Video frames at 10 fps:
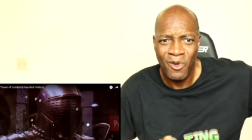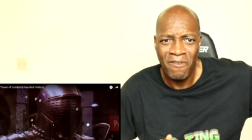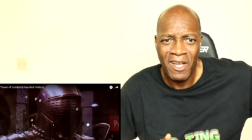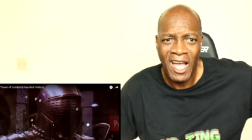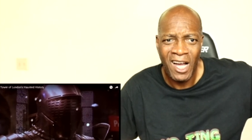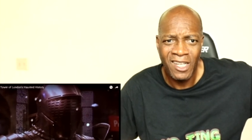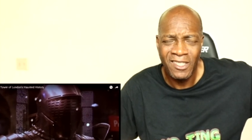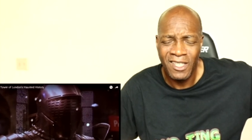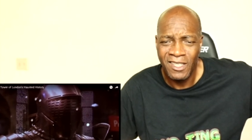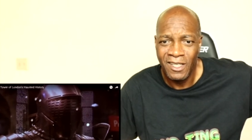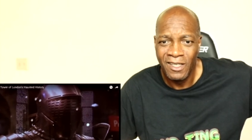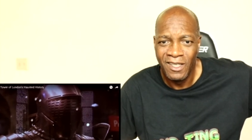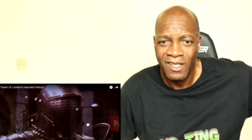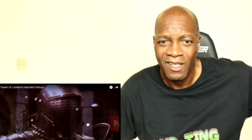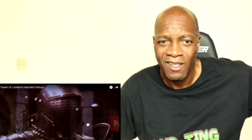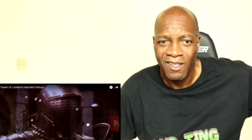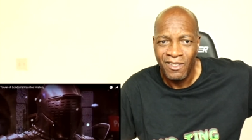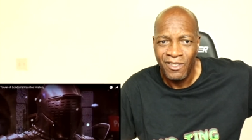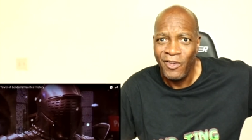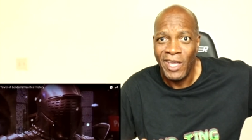whoever guards it,
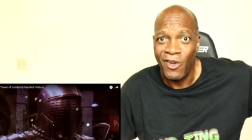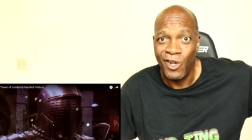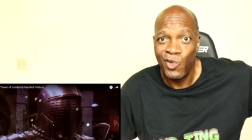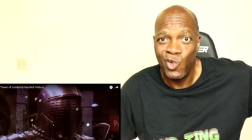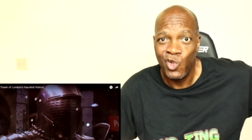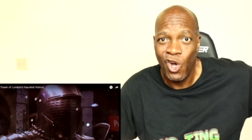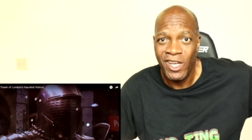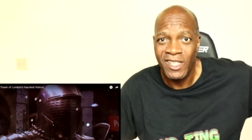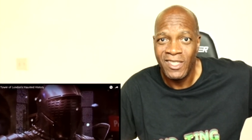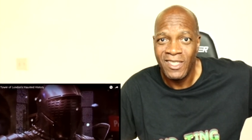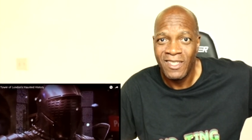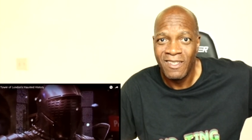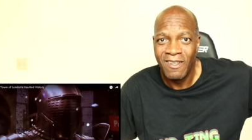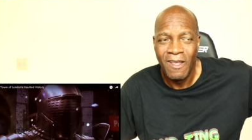you ain't got no choice.